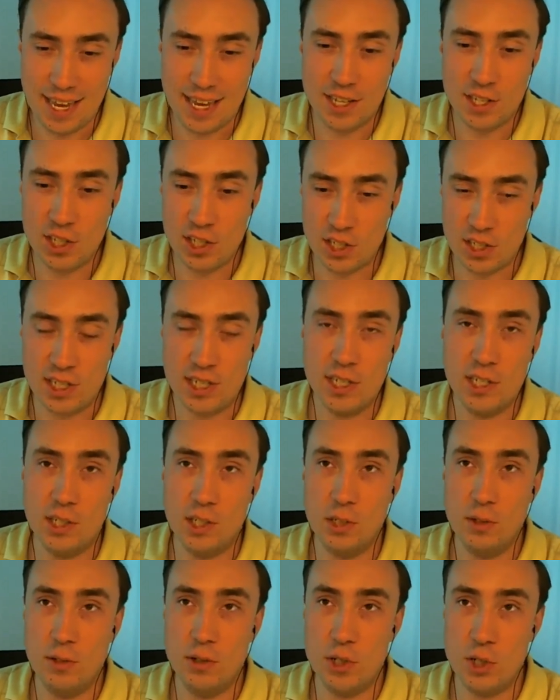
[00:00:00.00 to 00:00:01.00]
is
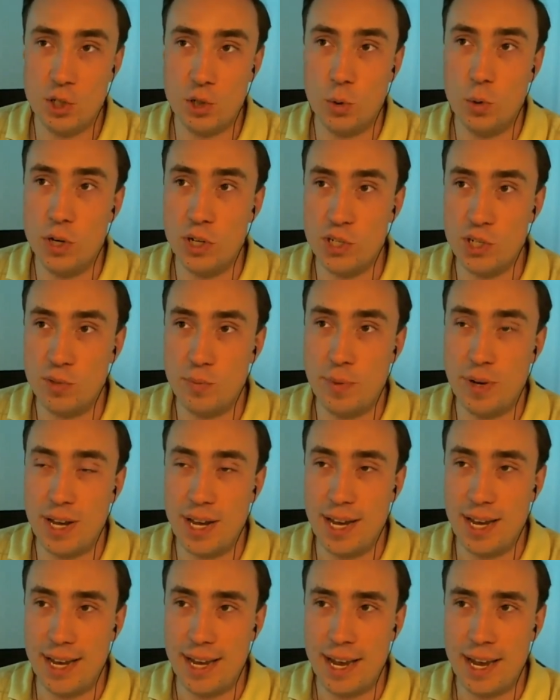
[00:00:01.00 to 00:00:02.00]
still sourced
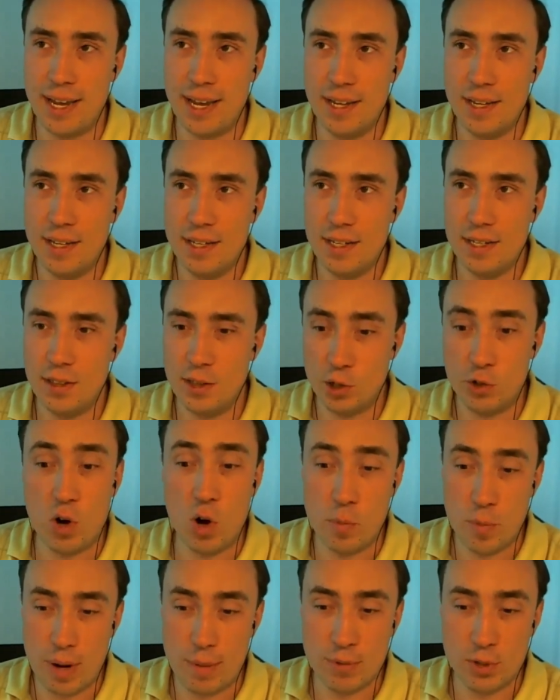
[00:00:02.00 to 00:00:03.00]
by the
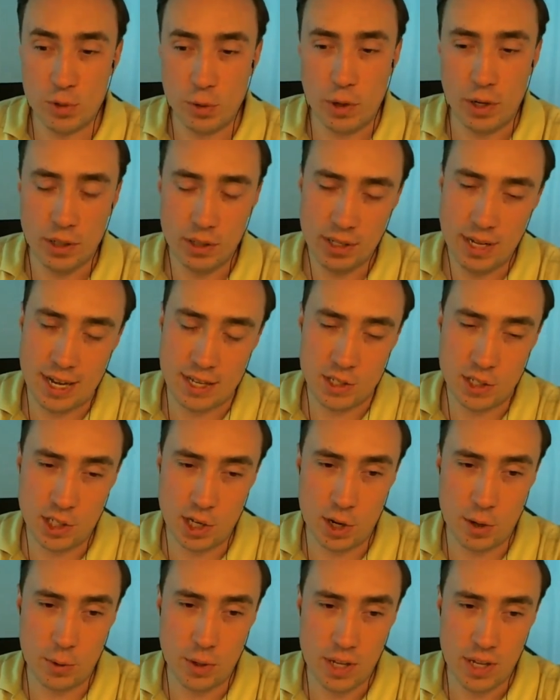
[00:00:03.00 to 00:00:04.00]
Chrome Web Store. And
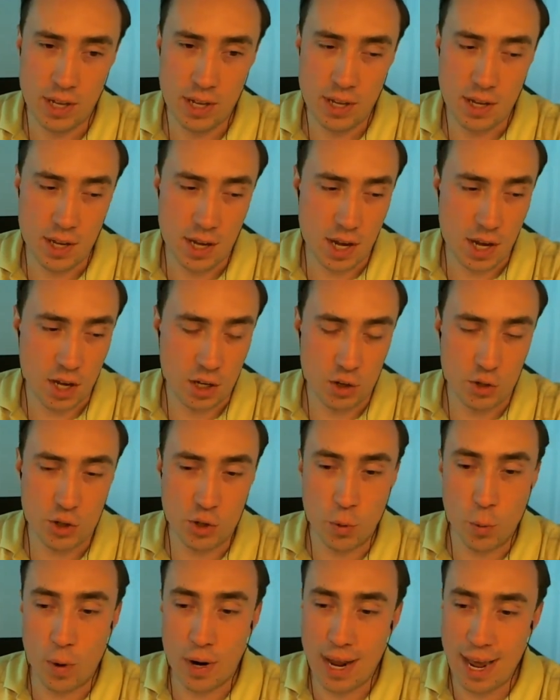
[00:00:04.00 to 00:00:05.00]
so uh, you
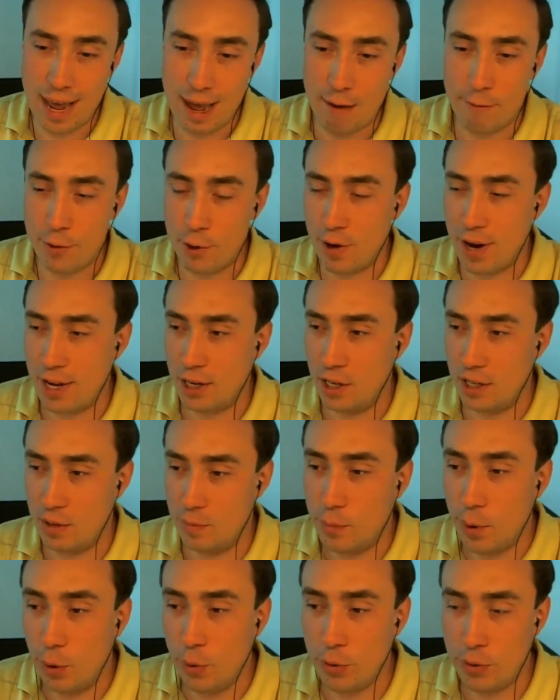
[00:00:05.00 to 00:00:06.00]
do want to have your add-on
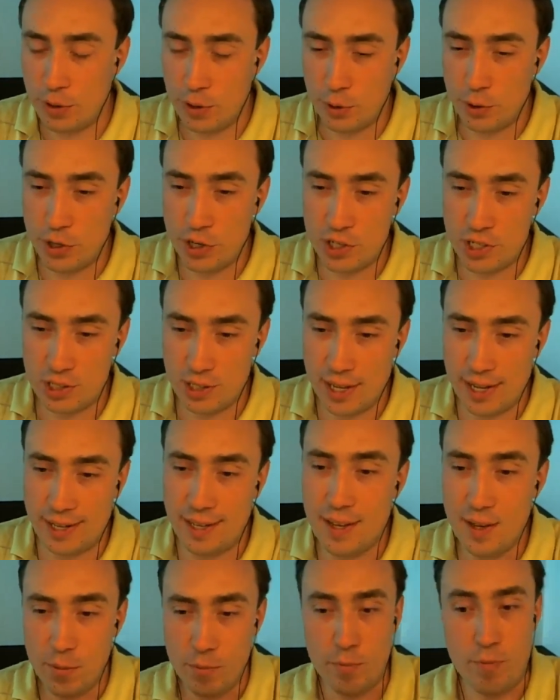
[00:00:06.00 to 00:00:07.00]
in both in order to
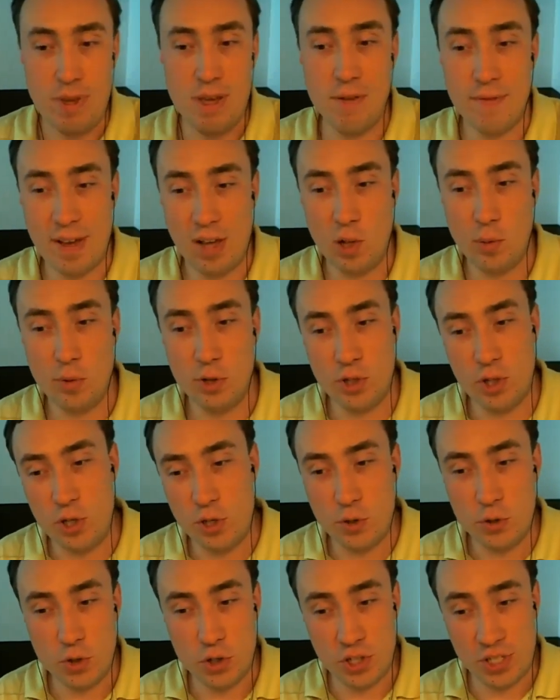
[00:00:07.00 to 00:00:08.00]
like be available
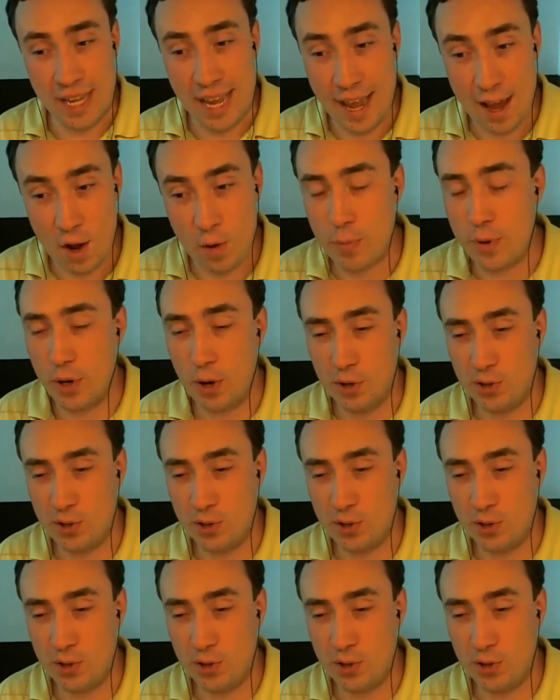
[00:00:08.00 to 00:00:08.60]
to users now, but